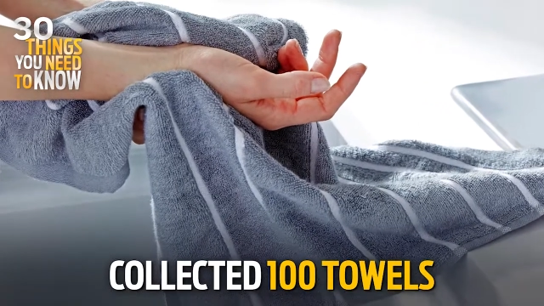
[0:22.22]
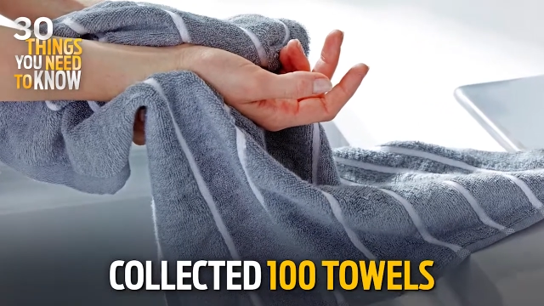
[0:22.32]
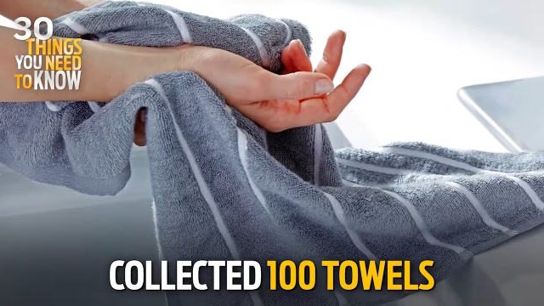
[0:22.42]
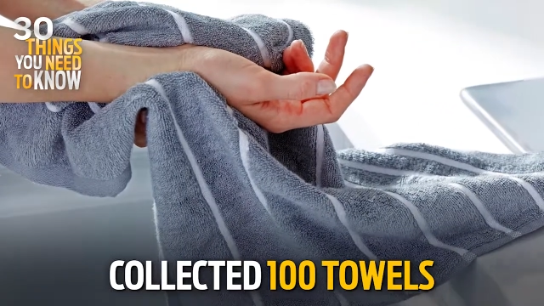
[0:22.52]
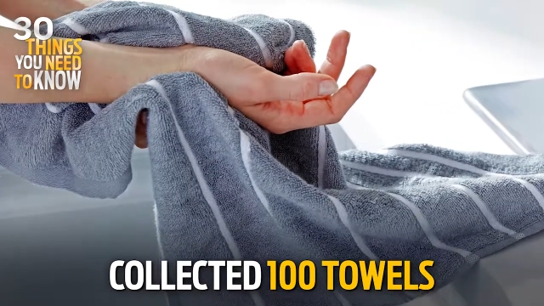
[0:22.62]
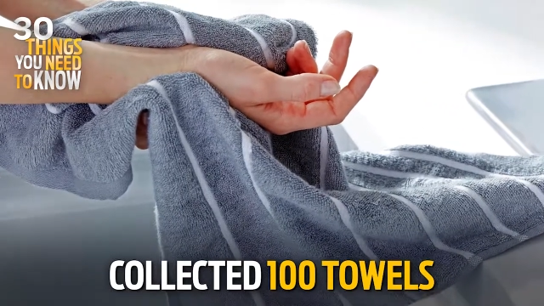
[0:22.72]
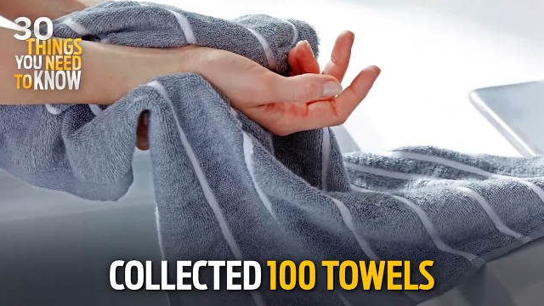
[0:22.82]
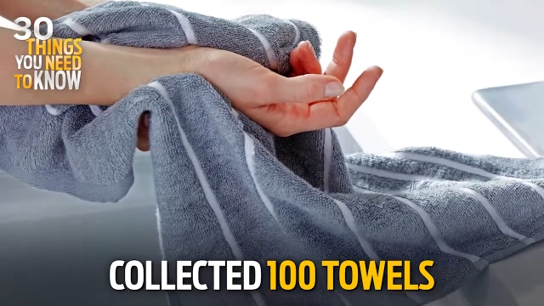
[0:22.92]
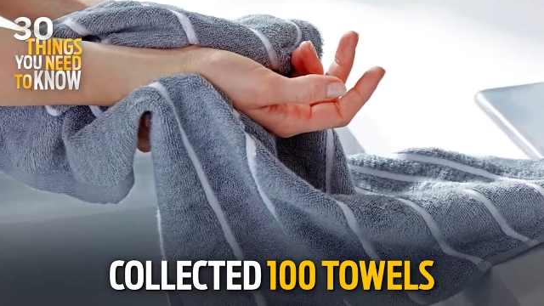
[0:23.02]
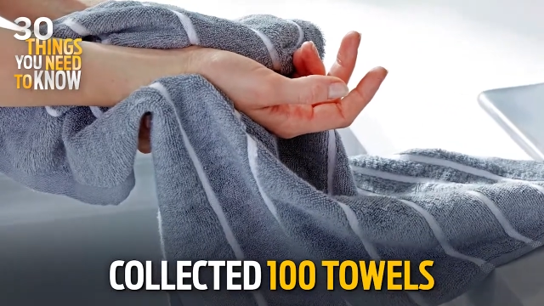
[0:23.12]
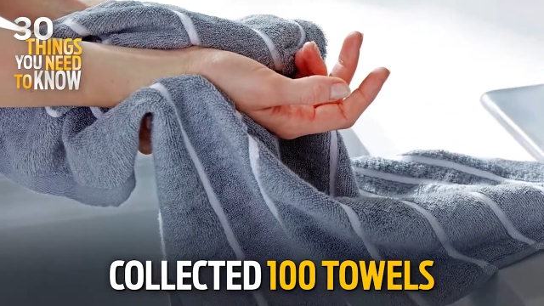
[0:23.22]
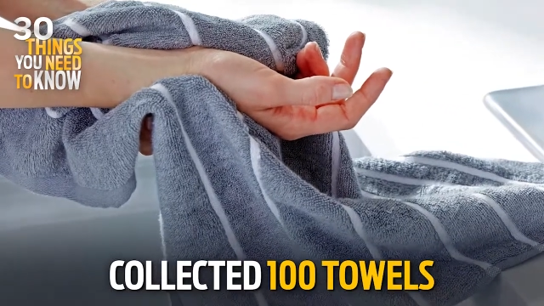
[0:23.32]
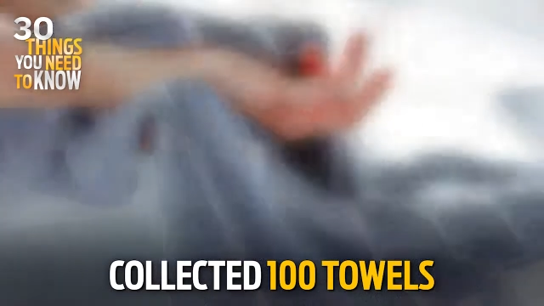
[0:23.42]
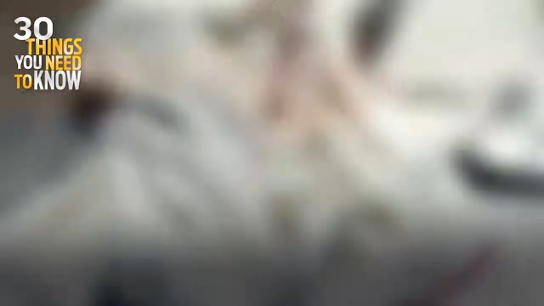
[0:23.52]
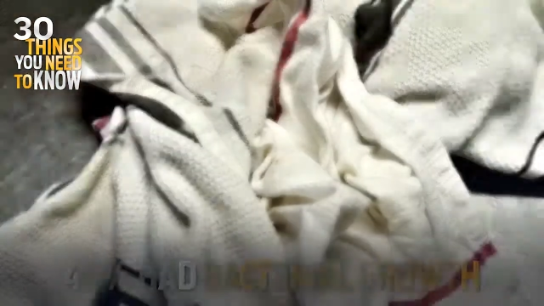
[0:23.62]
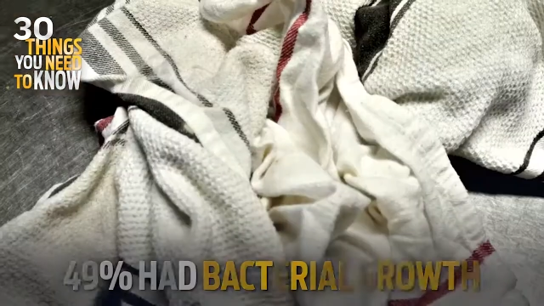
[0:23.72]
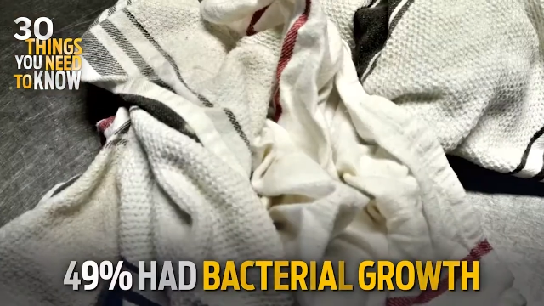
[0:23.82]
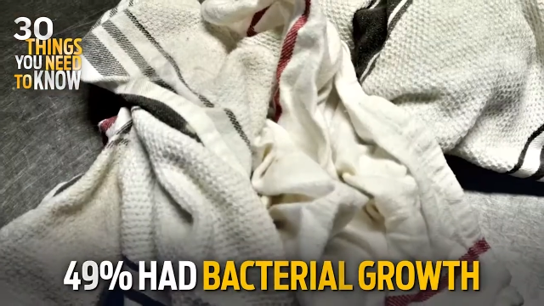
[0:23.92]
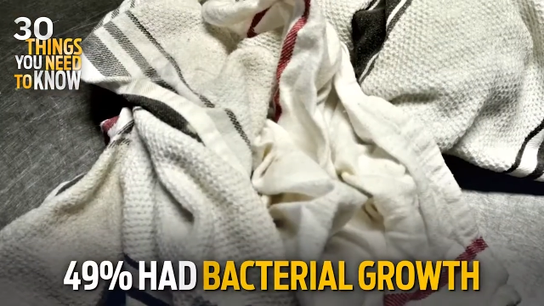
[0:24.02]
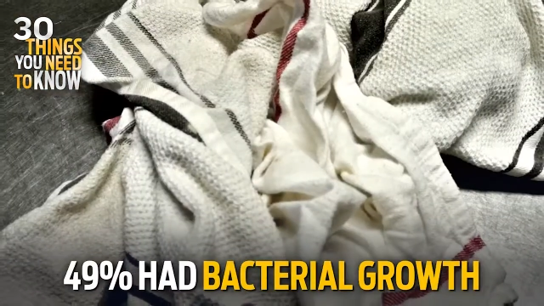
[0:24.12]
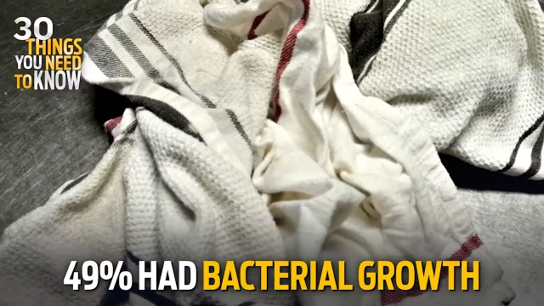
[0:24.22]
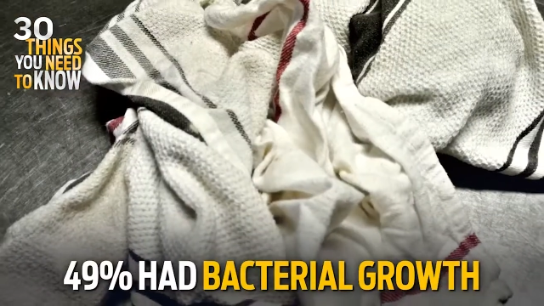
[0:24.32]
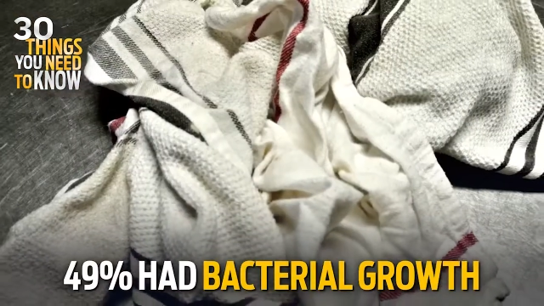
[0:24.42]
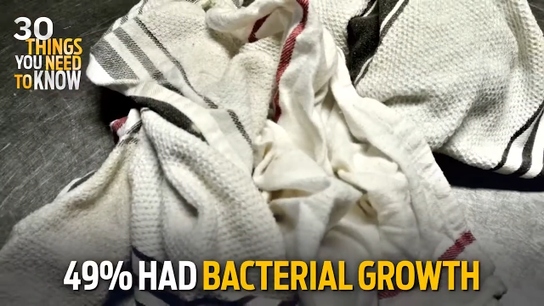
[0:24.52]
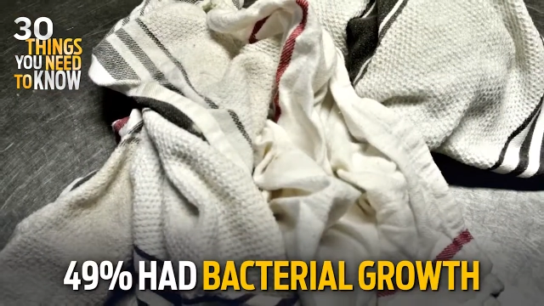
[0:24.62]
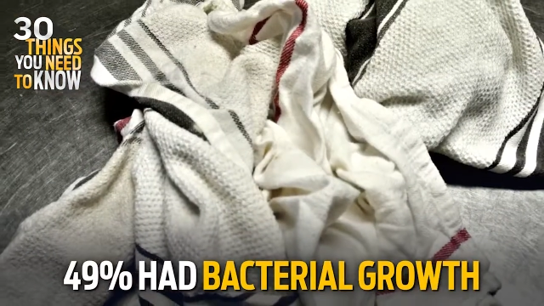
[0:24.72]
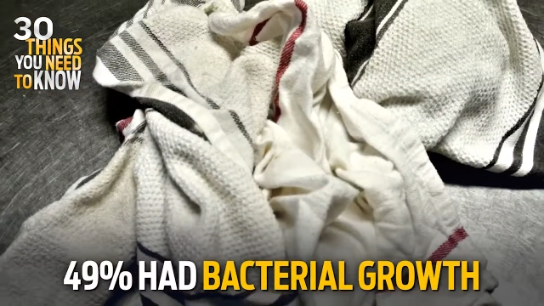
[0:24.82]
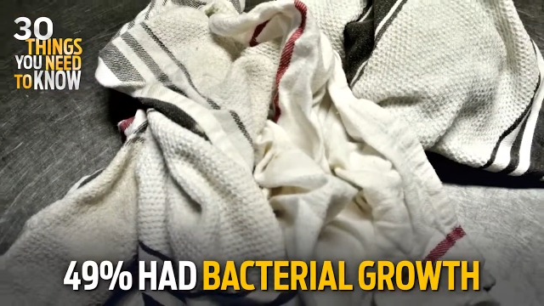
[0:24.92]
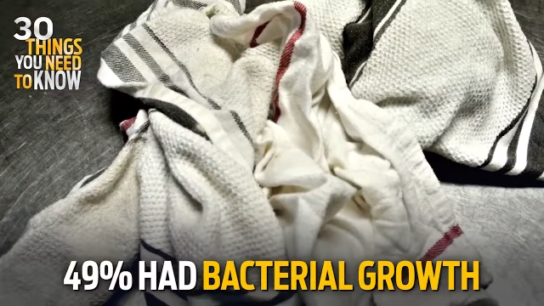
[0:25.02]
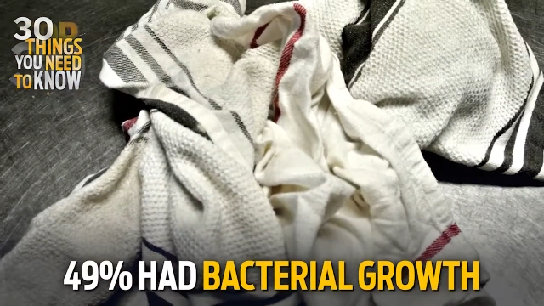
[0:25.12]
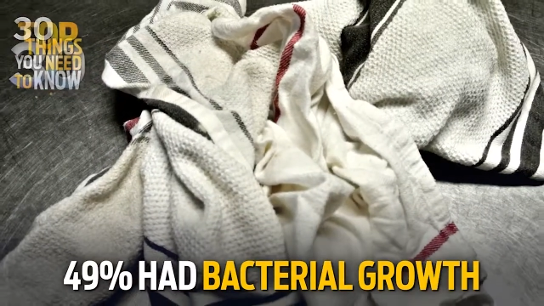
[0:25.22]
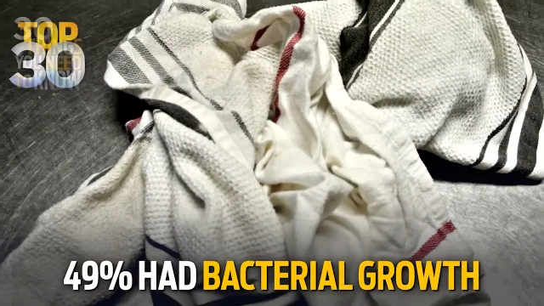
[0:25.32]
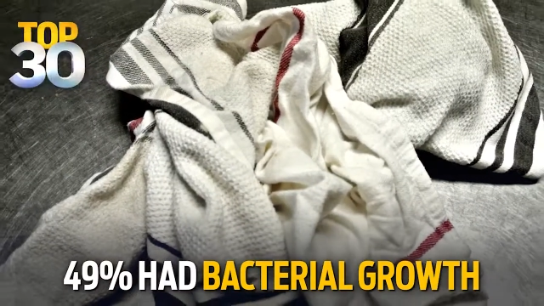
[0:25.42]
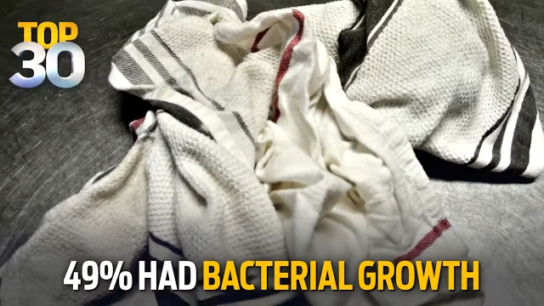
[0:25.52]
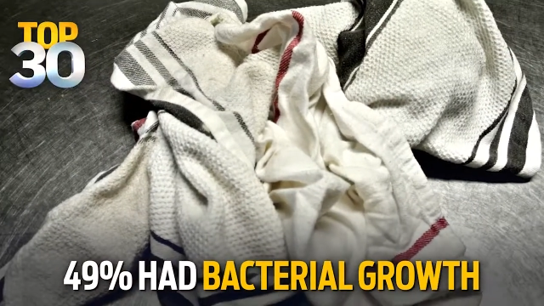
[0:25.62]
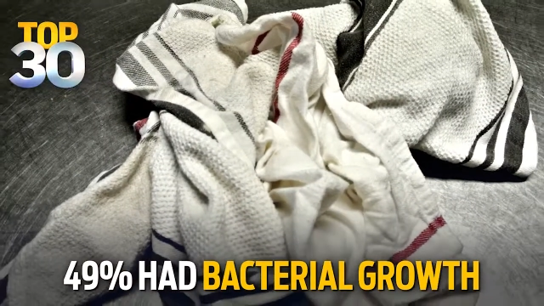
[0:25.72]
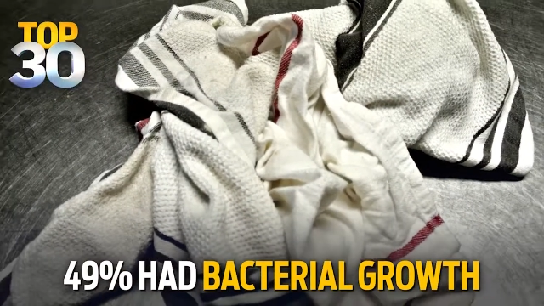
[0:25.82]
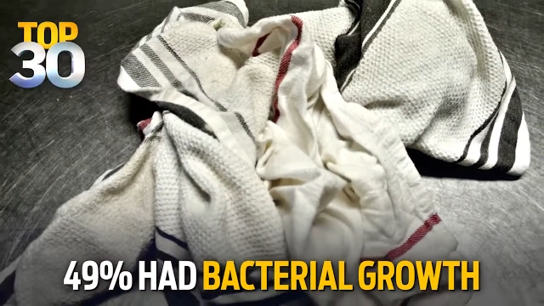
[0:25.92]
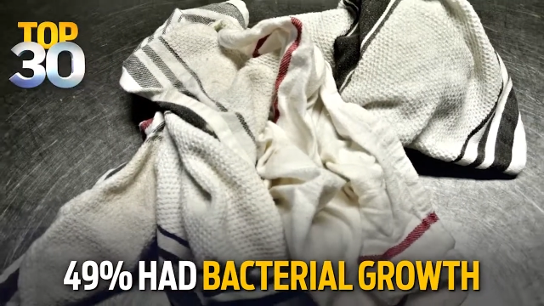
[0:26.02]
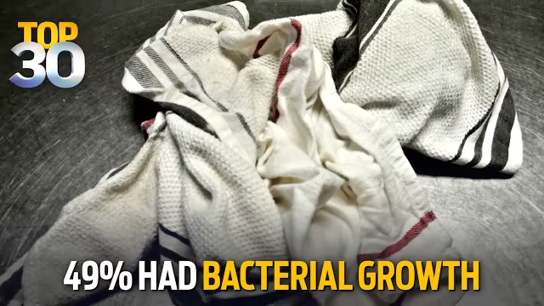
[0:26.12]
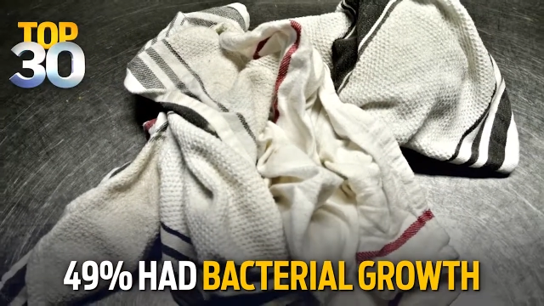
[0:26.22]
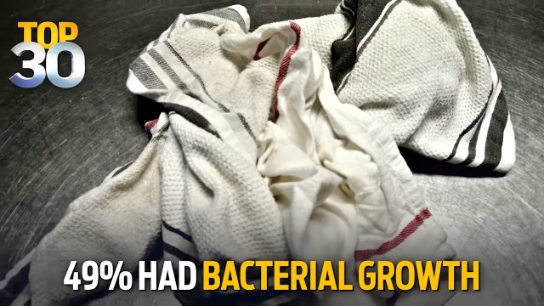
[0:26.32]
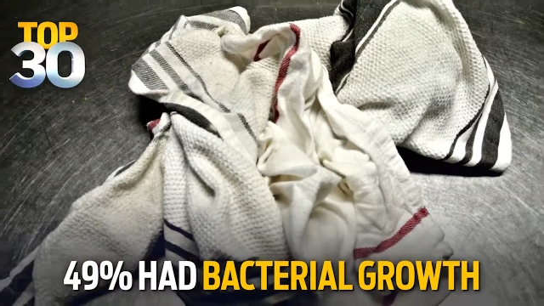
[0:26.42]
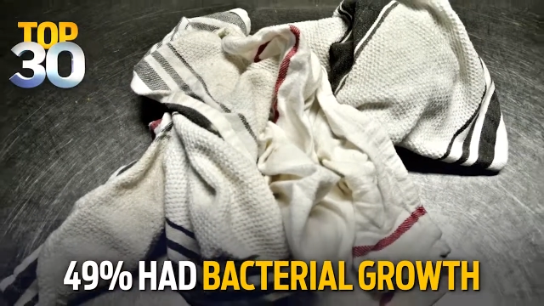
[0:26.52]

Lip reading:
[unreadable: no face in view]